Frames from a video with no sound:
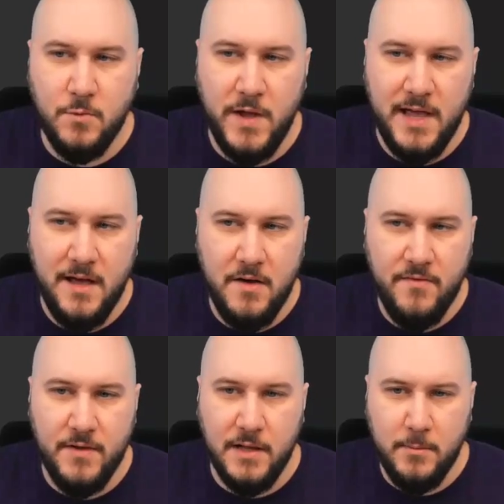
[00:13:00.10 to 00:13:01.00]
have
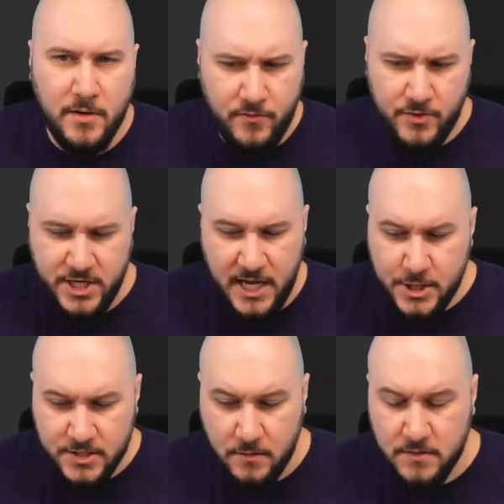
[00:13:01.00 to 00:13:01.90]
a little bit of
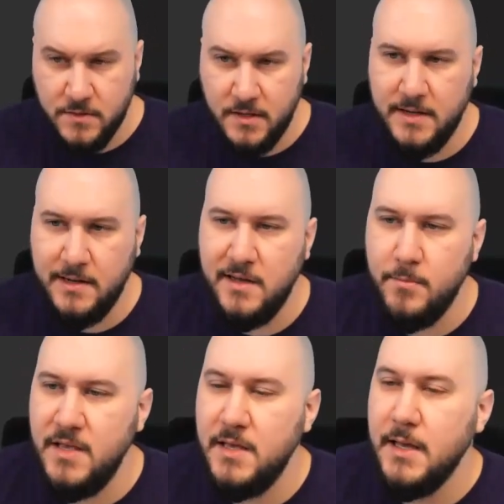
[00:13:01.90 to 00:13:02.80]
changes also in the
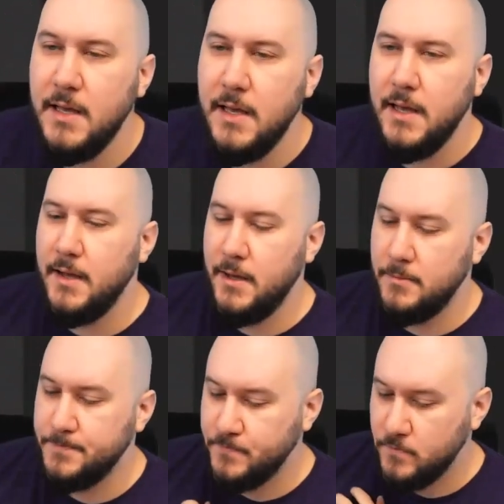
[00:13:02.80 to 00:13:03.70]
DentalDB.
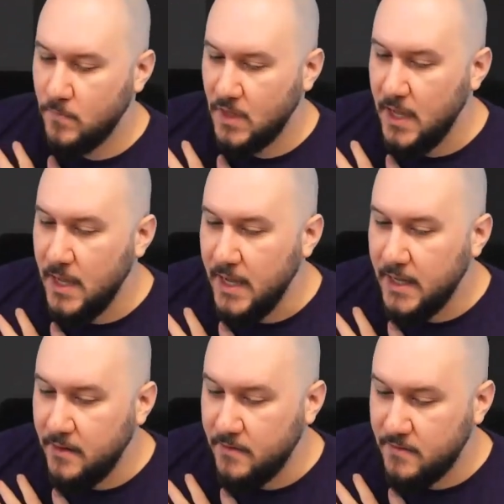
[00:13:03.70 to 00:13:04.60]
I
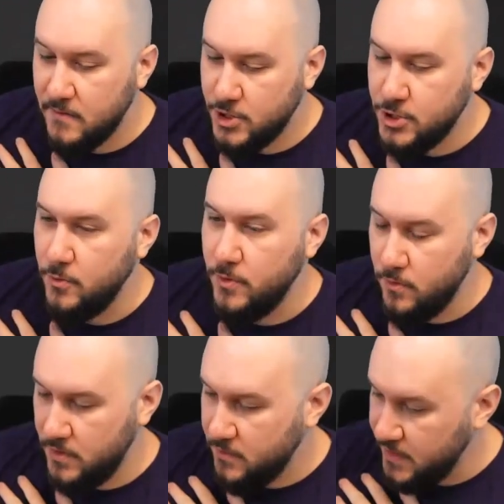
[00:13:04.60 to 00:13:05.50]
can show you
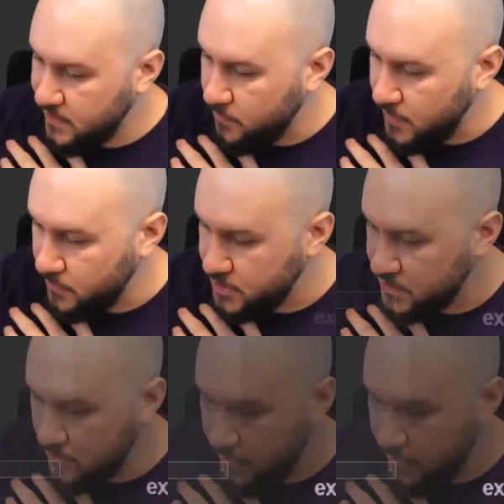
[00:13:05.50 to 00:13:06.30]
directly when I'm just going